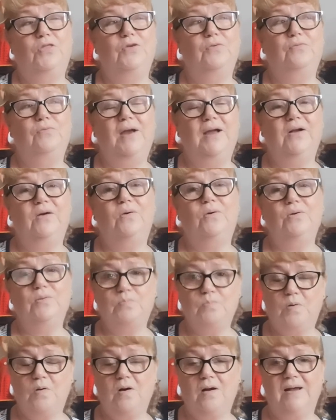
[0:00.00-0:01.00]
The
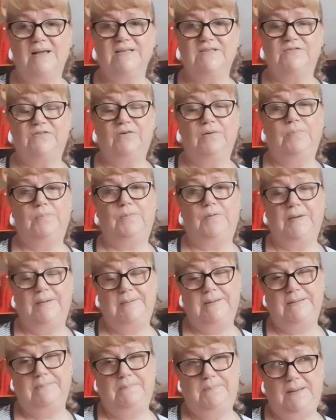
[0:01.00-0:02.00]
record price for a
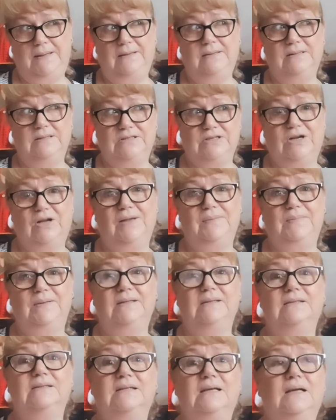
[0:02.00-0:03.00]
pink
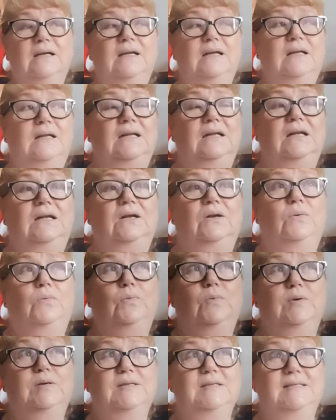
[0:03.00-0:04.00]
diamond
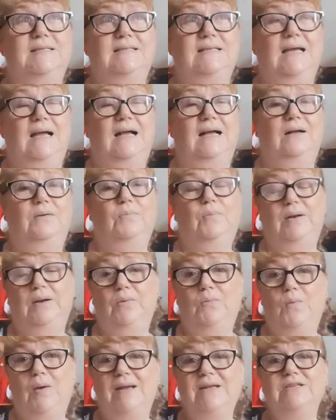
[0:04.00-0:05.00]
was when
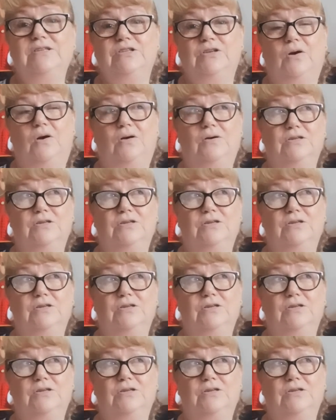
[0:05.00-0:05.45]
it went to